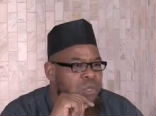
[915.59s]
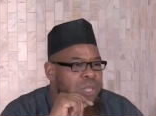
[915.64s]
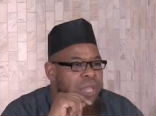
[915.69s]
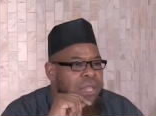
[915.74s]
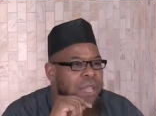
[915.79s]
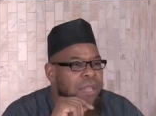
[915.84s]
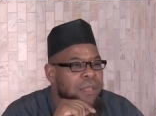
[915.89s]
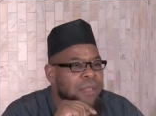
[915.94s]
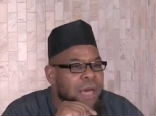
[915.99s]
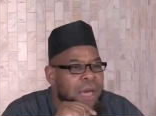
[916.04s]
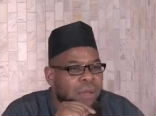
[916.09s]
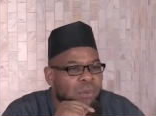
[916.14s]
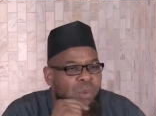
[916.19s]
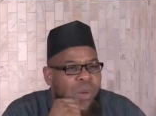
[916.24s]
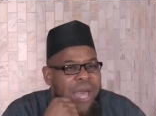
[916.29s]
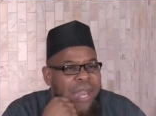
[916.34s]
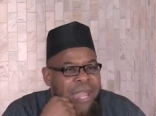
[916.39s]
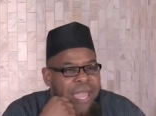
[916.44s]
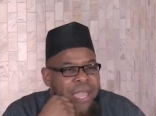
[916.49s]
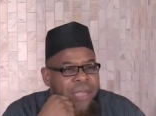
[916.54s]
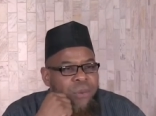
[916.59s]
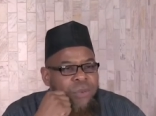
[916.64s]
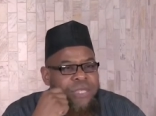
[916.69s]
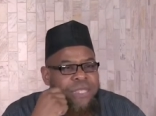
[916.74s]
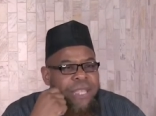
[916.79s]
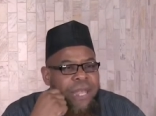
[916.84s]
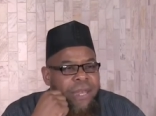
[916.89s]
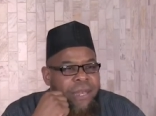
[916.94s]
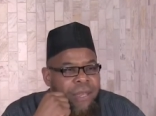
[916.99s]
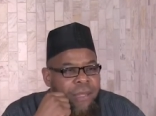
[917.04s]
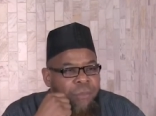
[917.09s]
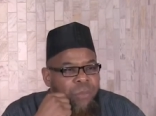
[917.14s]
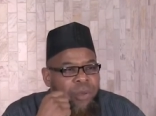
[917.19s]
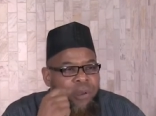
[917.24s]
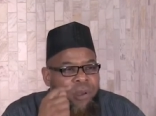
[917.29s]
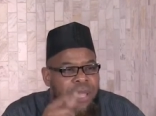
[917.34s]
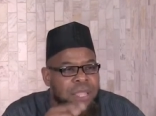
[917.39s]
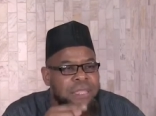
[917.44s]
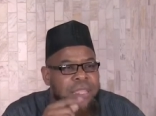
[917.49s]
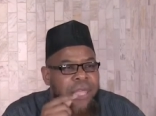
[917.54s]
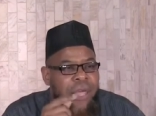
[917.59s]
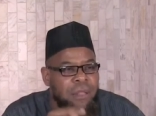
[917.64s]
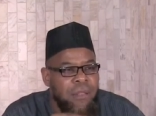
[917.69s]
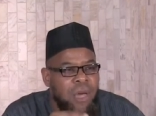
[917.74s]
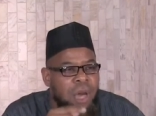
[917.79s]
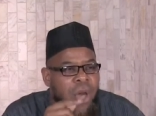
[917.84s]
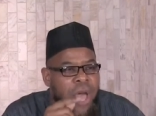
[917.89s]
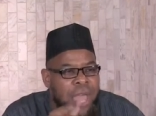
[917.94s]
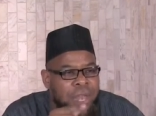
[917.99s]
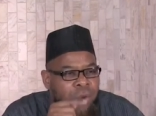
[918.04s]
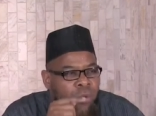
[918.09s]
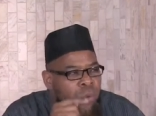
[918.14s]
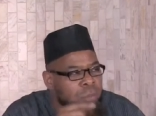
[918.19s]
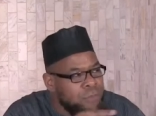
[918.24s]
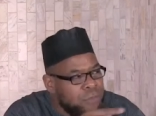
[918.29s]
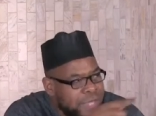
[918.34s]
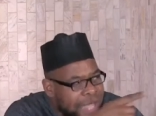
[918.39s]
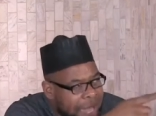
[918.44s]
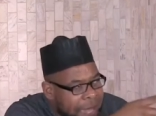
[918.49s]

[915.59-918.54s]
Sallallahu Alaihi Wasallam,